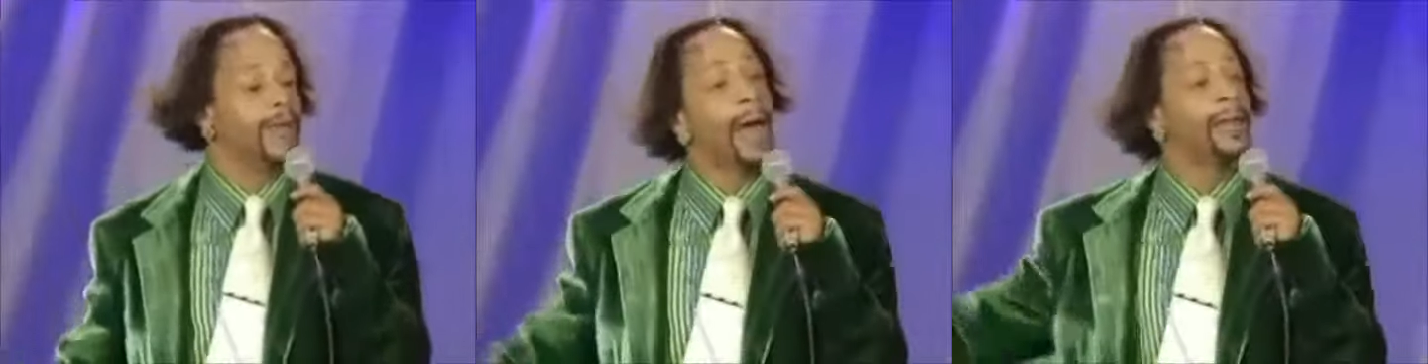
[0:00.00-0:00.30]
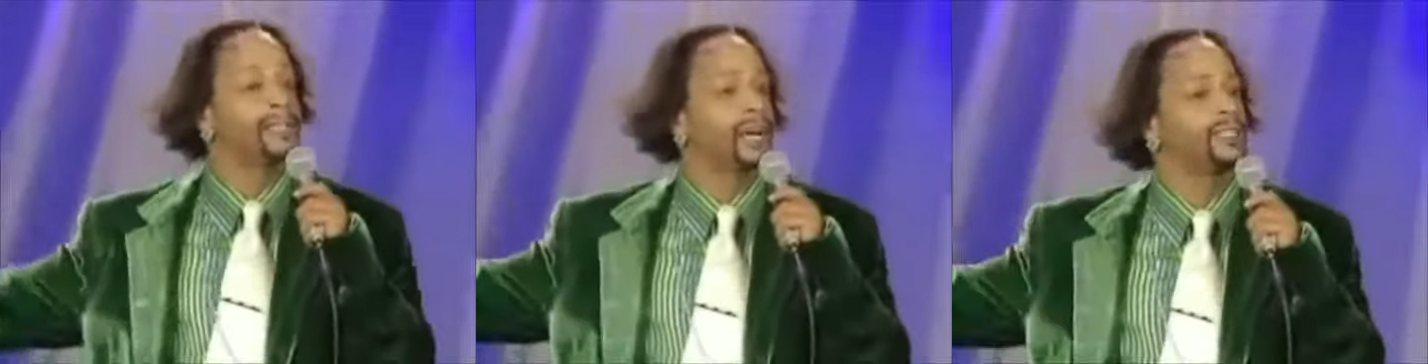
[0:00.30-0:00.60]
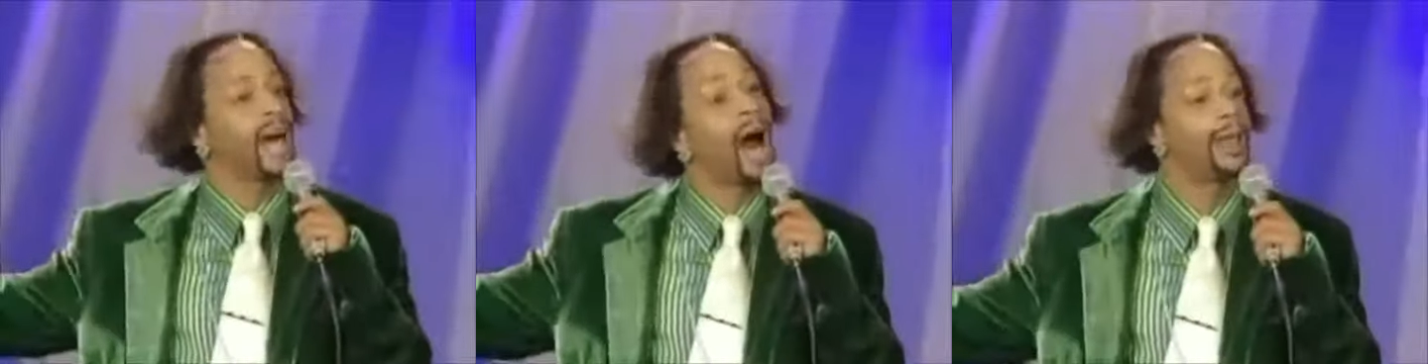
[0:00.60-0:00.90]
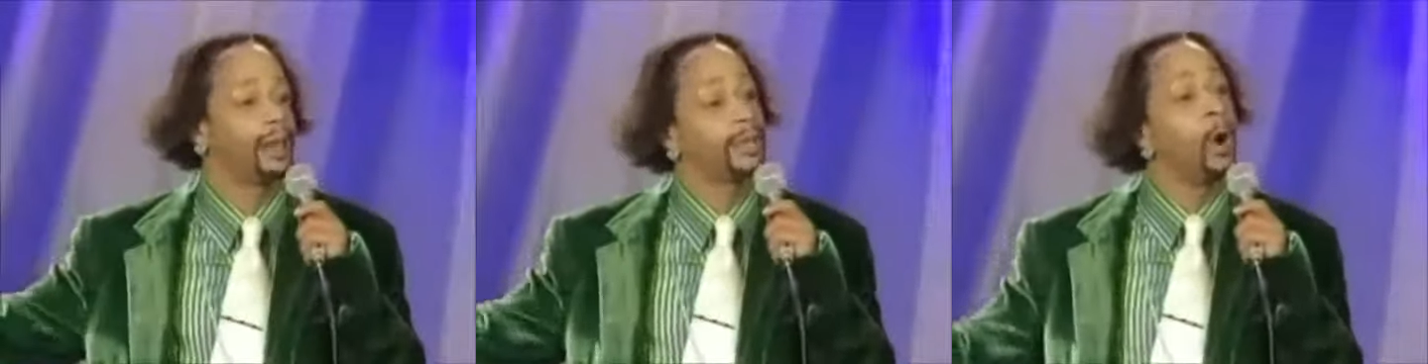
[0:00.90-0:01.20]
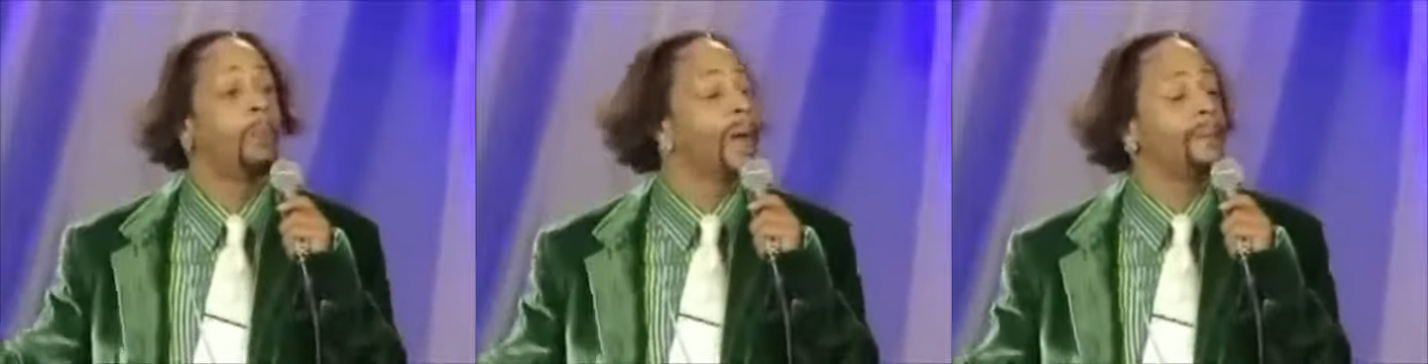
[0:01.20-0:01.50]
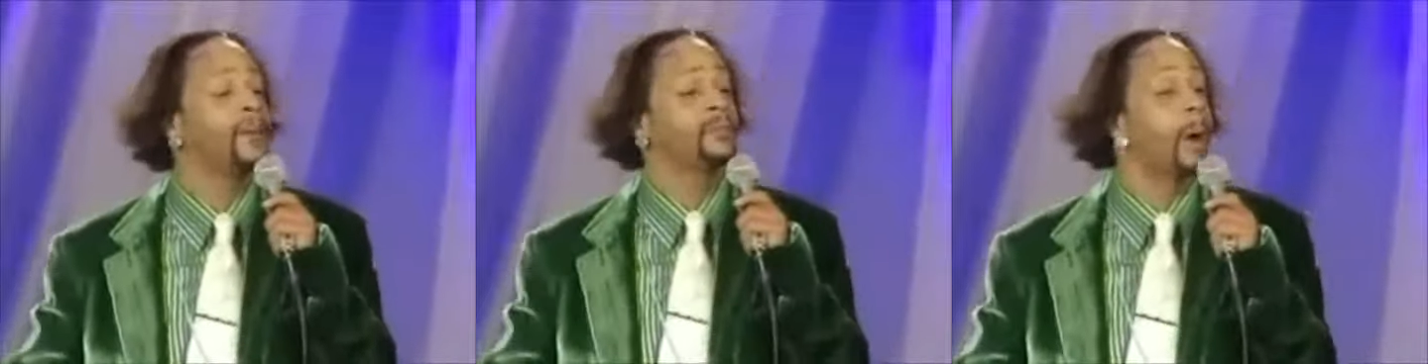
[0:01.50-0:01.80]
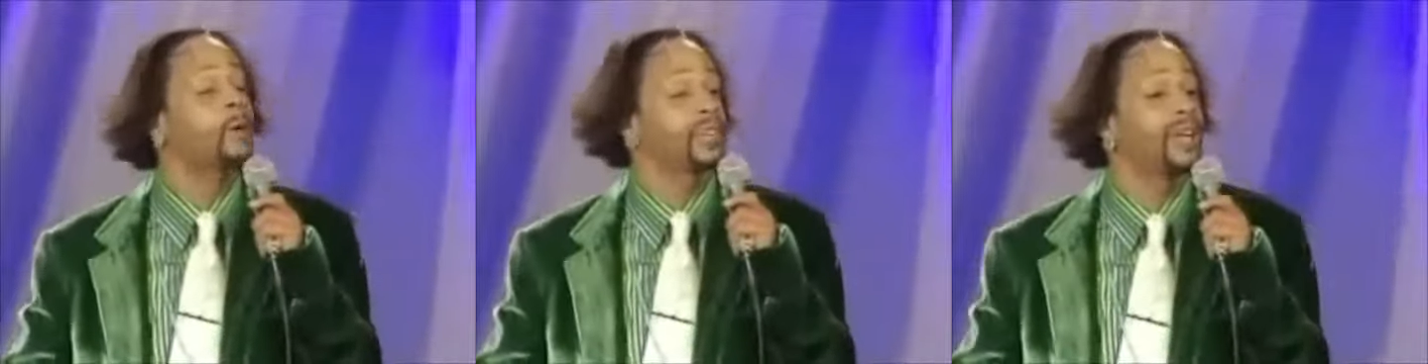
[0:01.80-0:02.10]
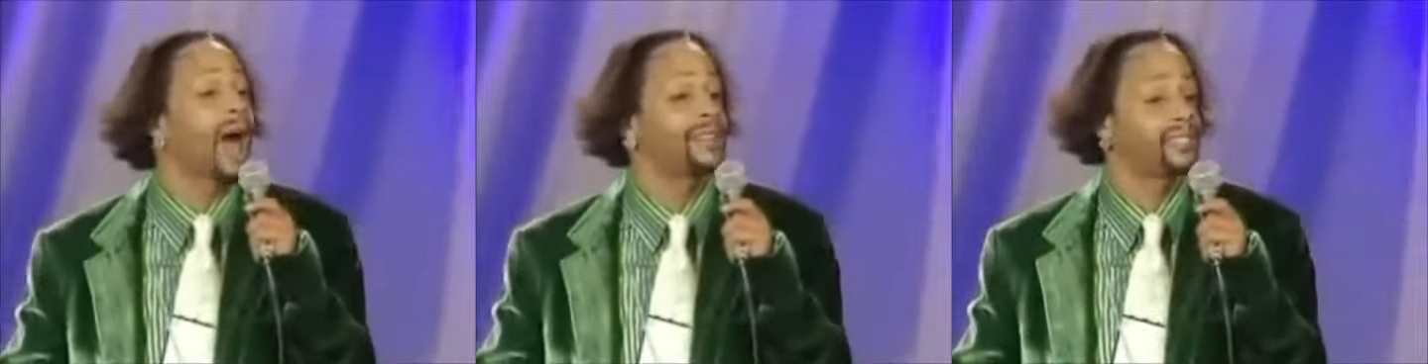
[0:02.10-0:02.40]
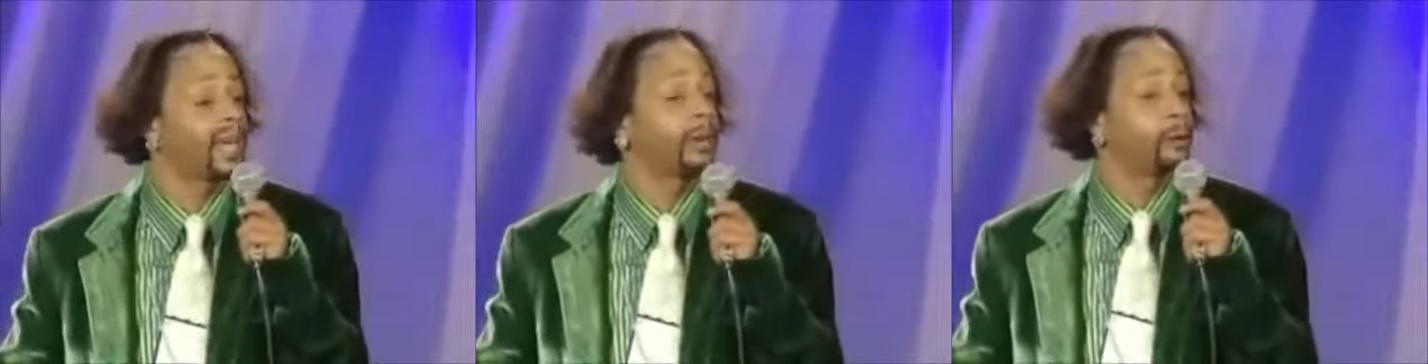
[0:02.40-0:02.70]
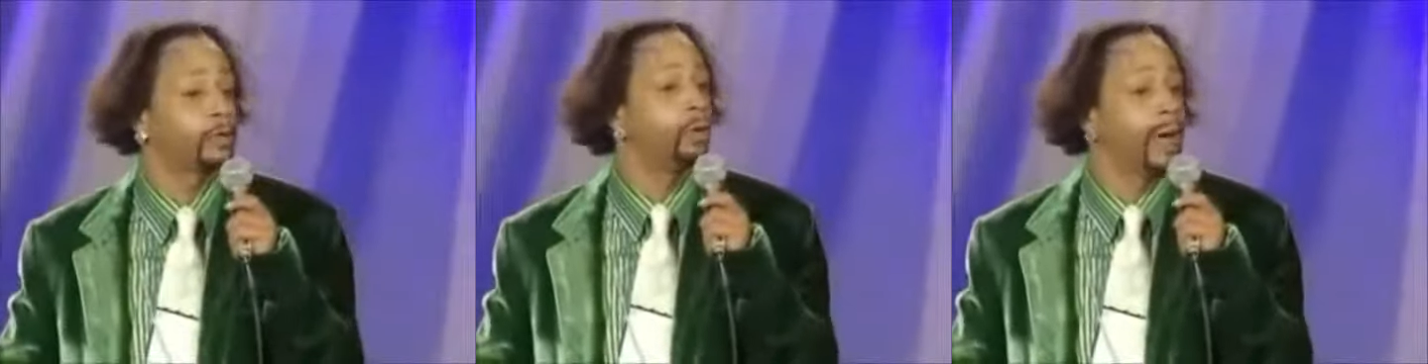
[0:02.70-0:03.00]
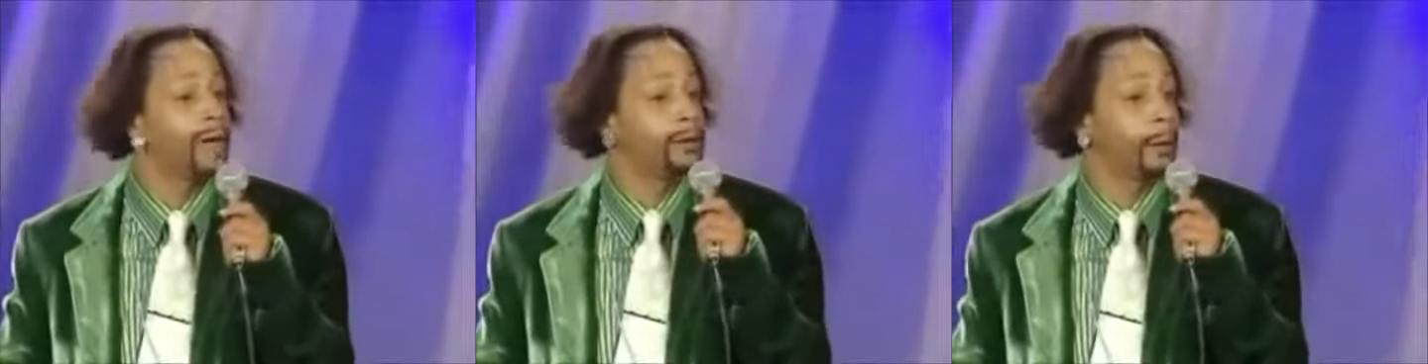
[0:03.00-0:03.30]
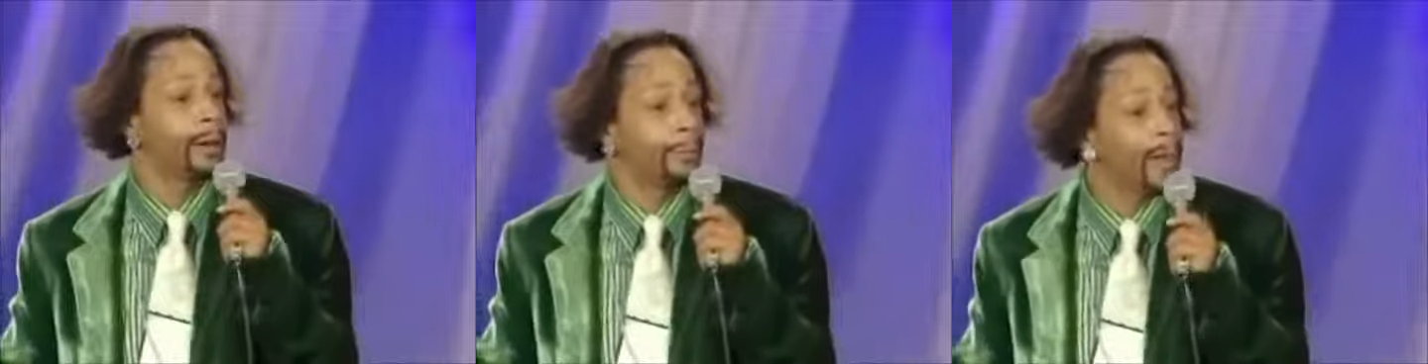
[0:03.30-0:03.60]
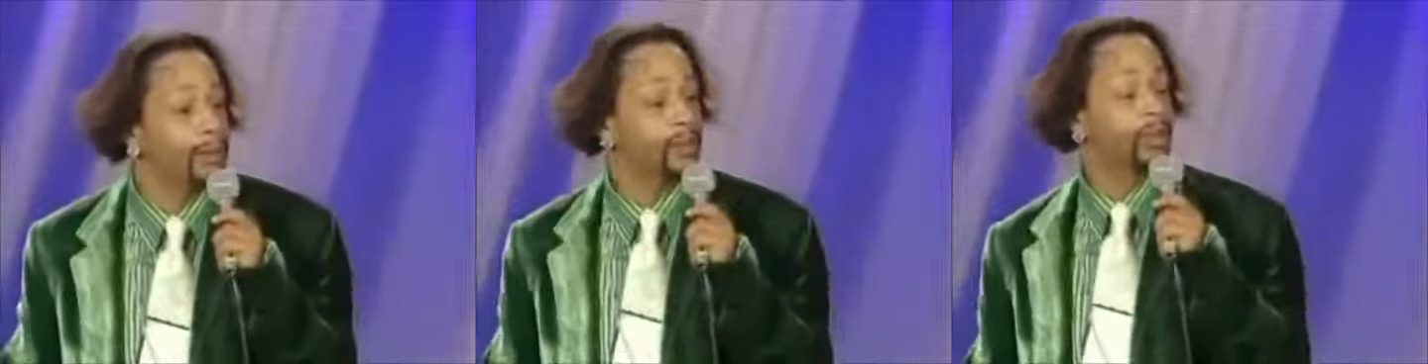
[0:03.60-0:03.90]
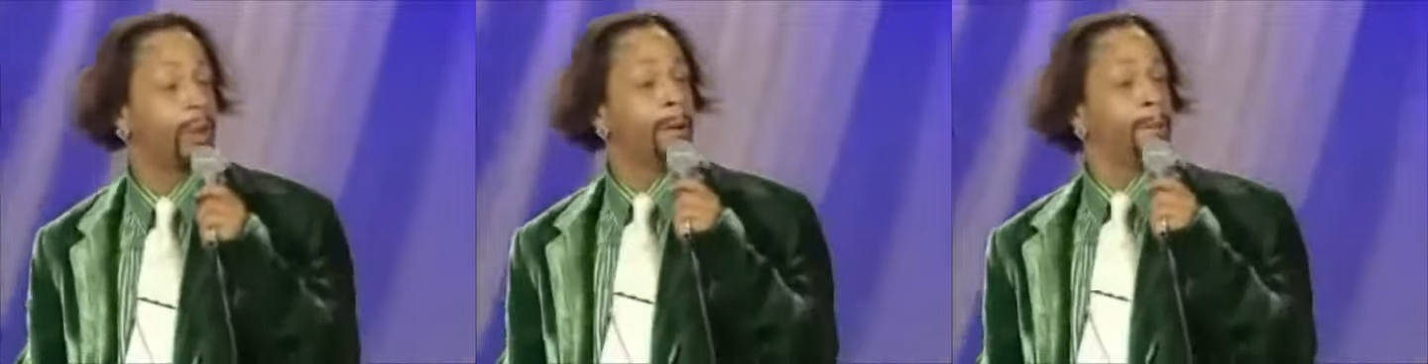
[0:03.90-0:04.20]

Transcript: That is a toddler. Your baby's supposed to like Skittles, you ignorant bitch.